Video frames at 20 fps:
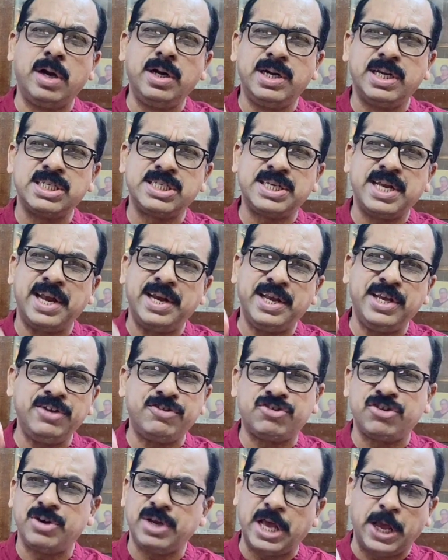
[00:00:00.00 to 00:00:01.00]
understand
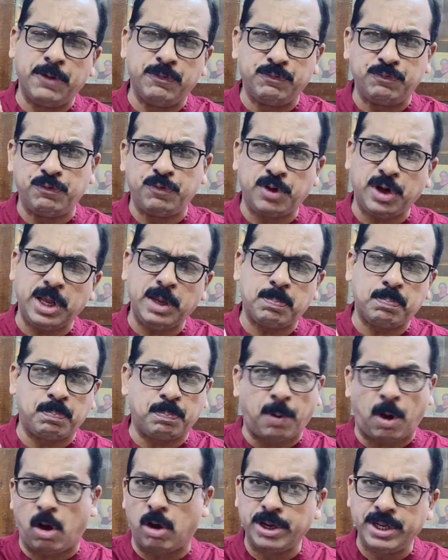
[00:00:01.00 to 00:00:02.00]
each and every
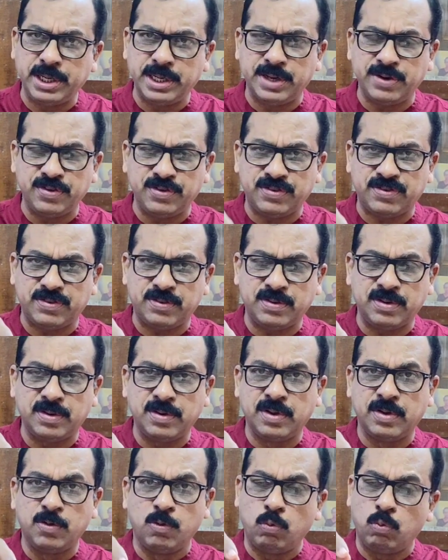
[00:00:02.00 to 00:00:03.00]
point and
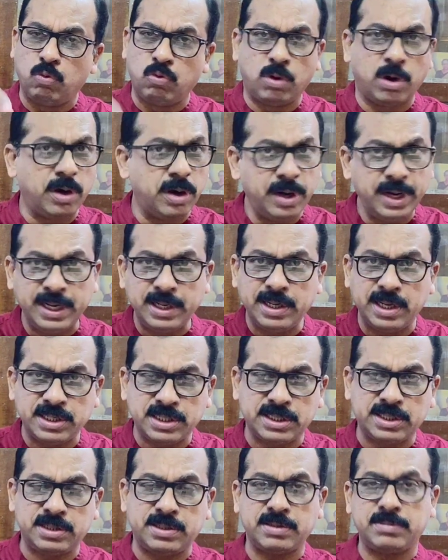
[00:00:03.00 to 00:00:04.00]
word in
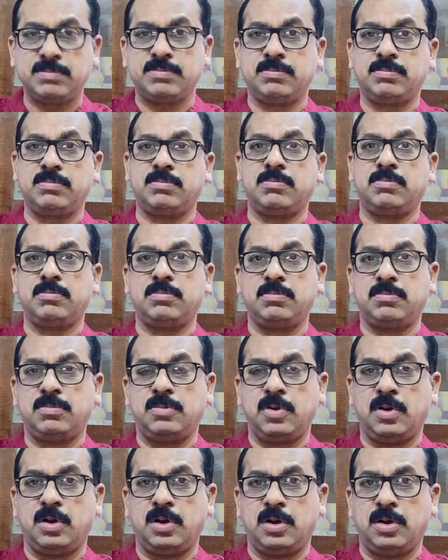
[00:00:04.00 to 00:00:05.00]
that
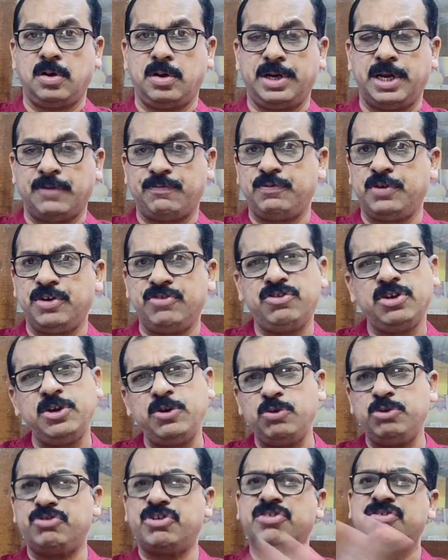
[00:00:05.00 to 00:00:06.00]
definition.
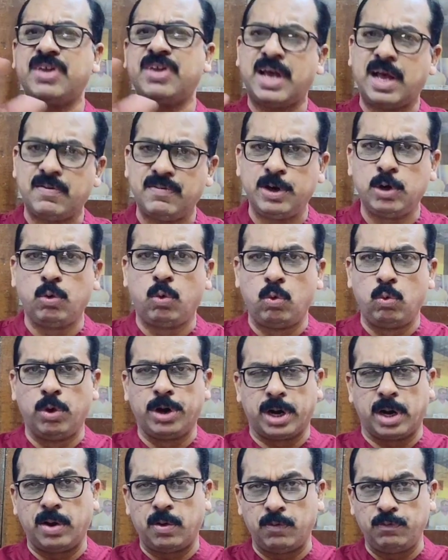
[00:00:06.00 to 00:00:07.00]
You just have an
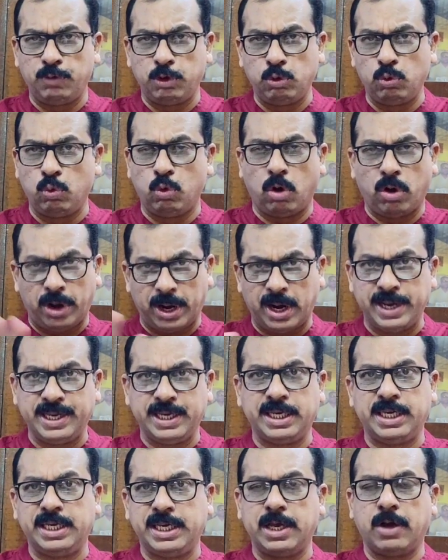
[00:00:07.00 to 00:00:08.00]
overview or
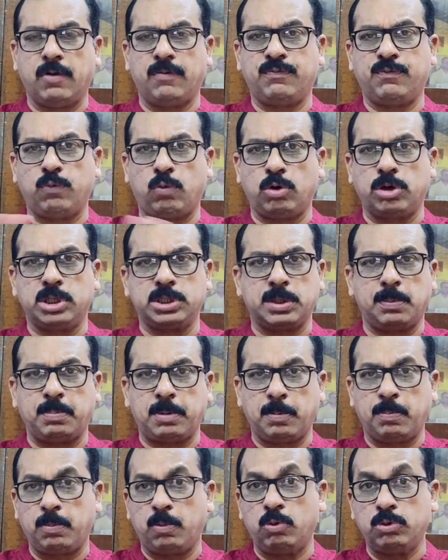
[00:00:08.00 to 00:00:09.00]
idea of what is a
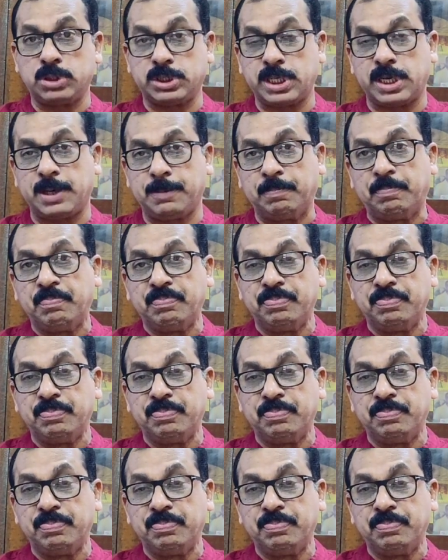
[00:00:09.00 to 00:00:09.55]
proposal.